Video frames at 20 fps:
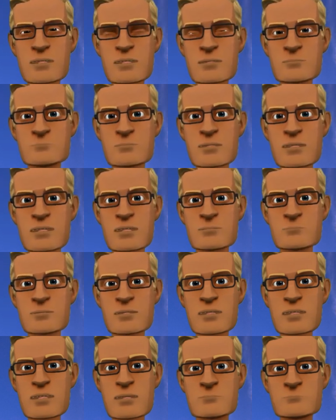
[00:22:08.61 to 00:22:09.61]
Uh,
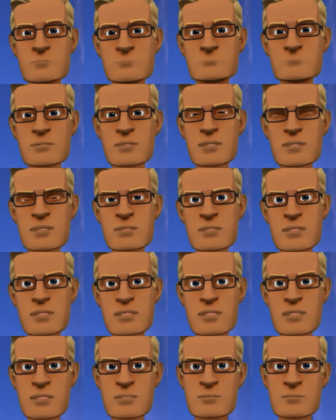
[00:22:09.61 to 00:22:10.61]
Jehovah is
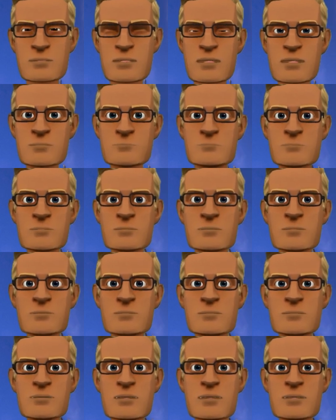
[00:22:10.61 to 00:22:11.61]
always the first
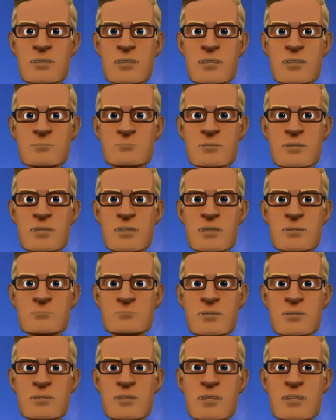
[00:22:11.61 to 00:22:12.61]
to say, I love
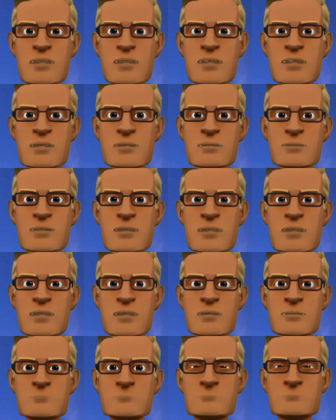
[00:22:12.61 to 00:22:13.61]
you. He's the first
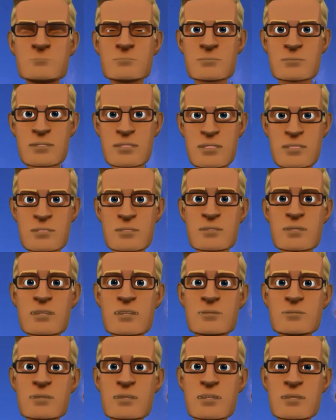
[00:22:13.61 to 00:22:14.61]
one to express
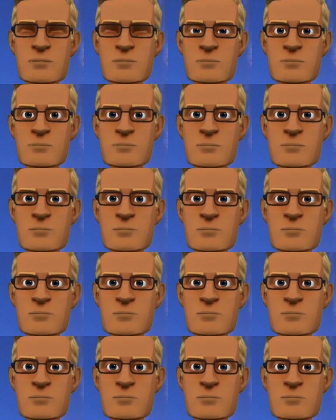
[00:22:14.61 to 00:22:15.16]
that to us.